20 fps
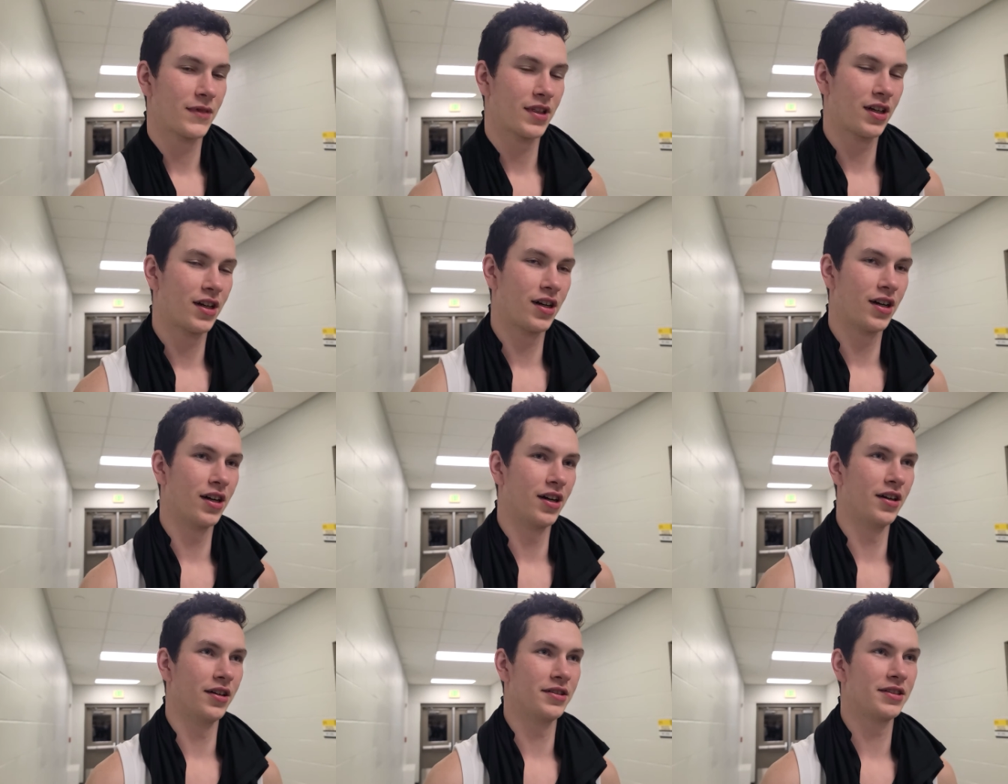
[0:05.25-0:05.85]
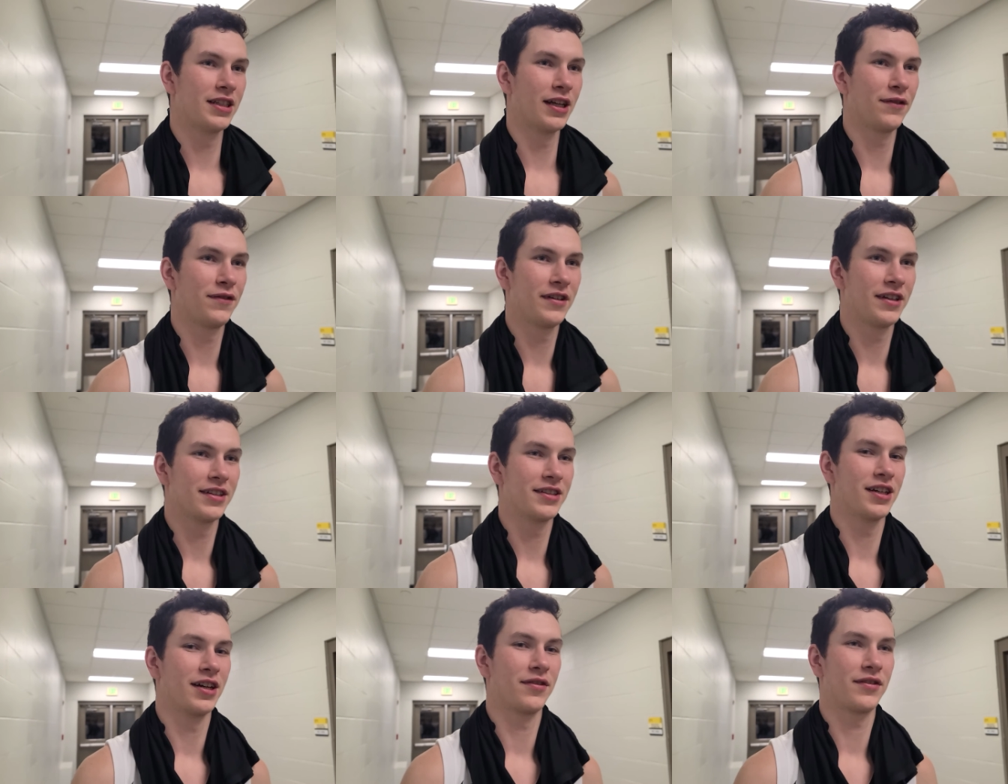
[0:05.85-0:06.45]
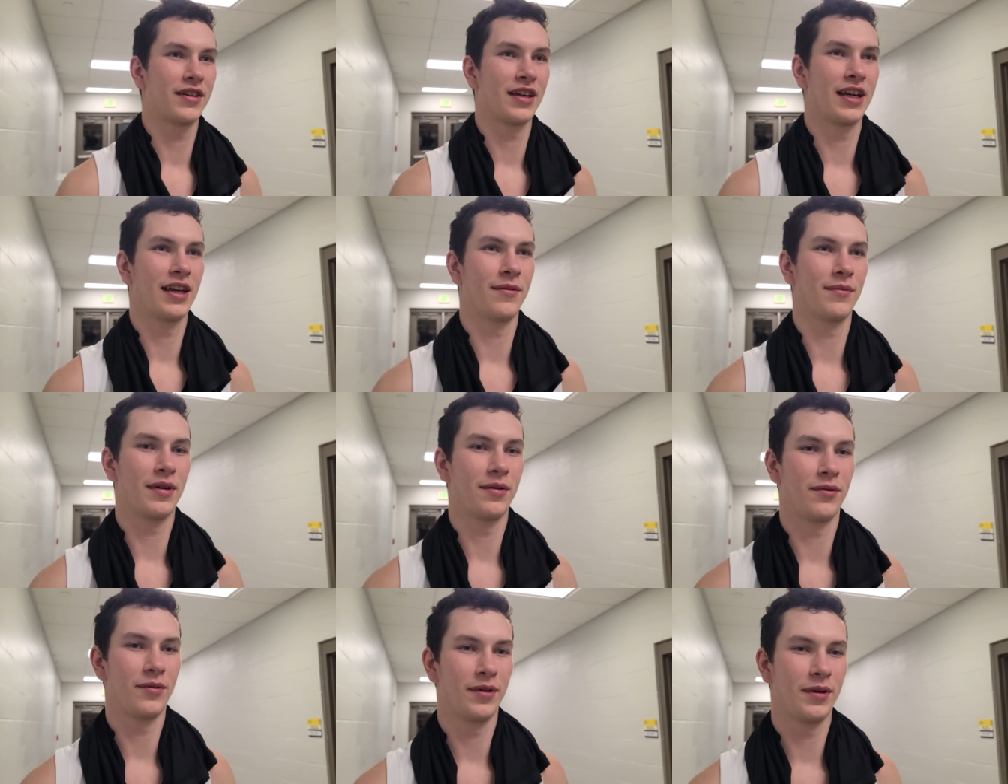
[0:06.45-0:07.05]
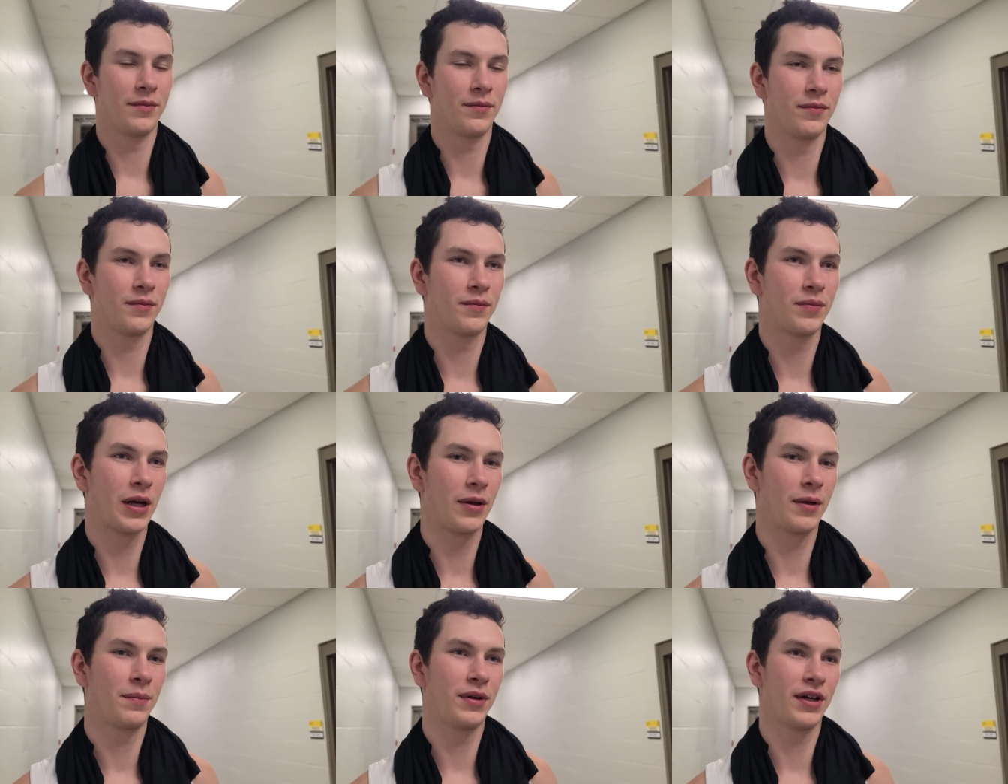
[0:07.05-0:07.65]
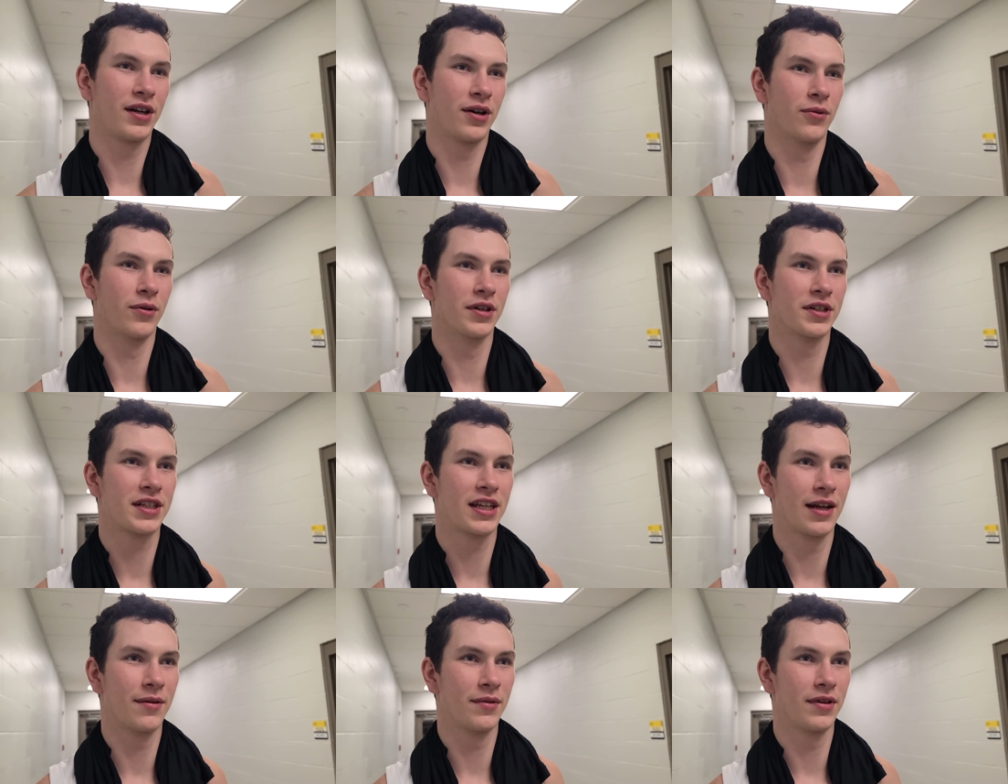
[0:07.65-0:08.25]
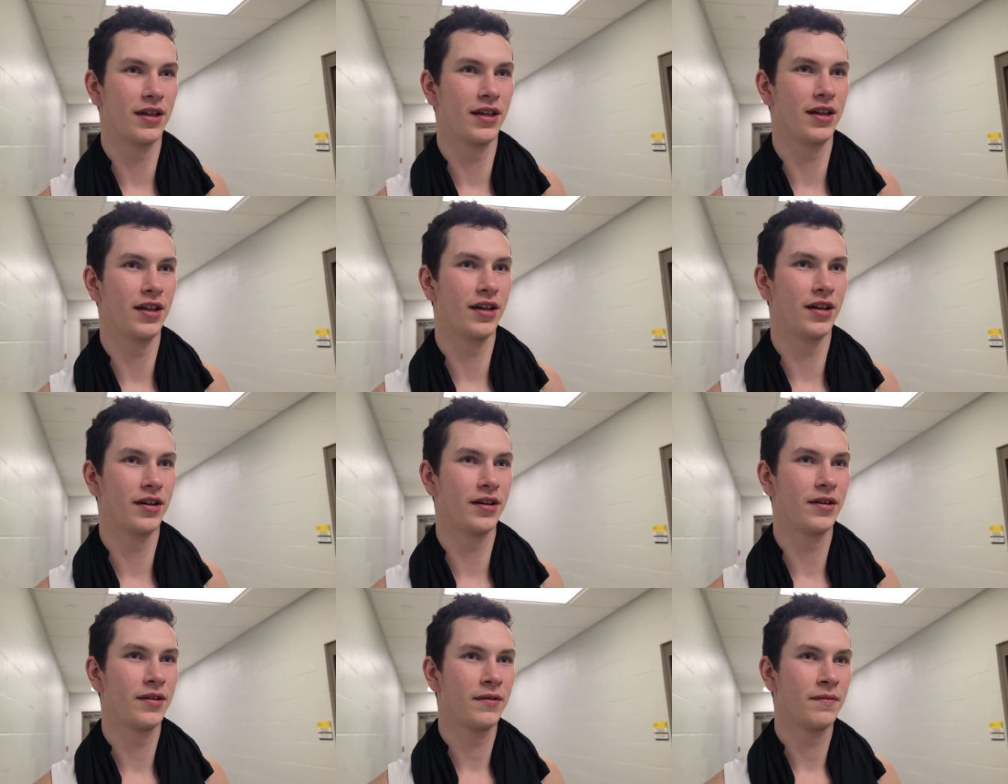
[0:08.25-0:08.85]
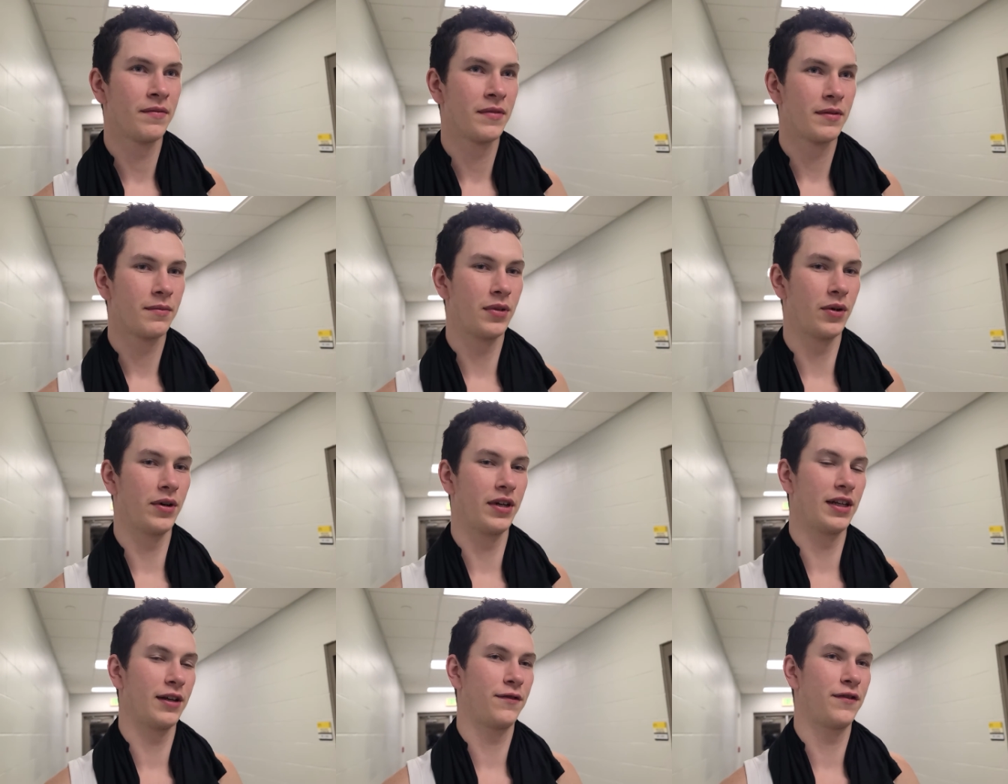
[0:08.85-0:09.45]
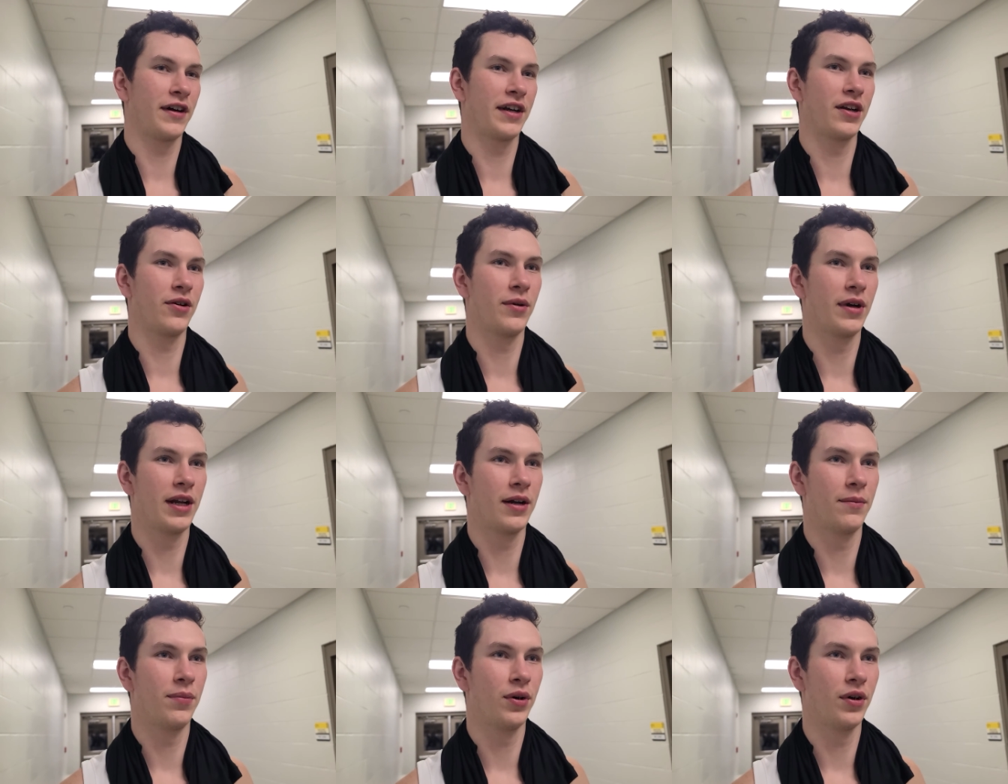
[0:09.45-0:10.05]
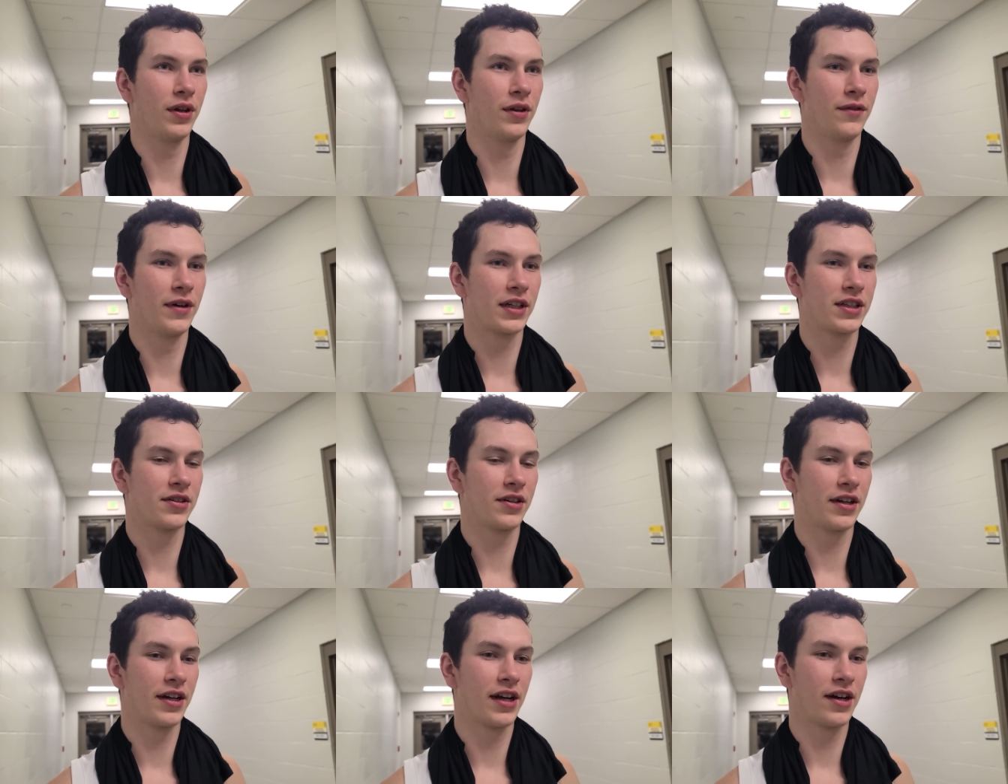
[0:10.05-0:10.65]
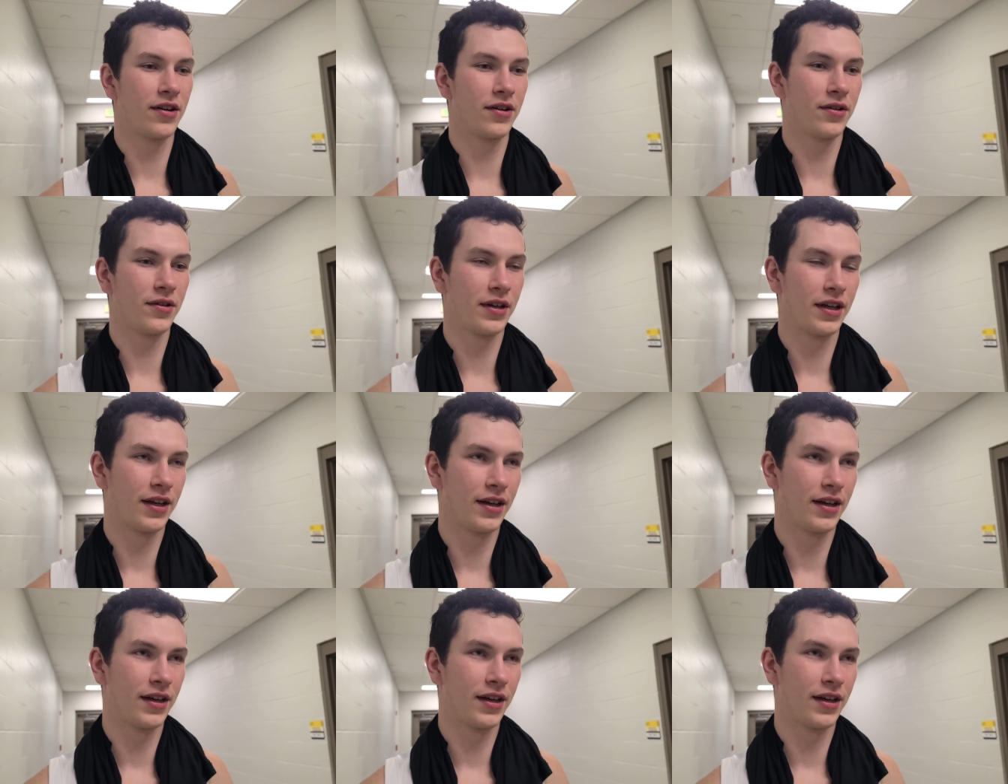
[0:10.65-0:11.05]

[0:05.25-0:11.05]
Uh, it was definitely a tough game. I um, mean, probably played our worst game of the year, but we did find a way to pull the victory out.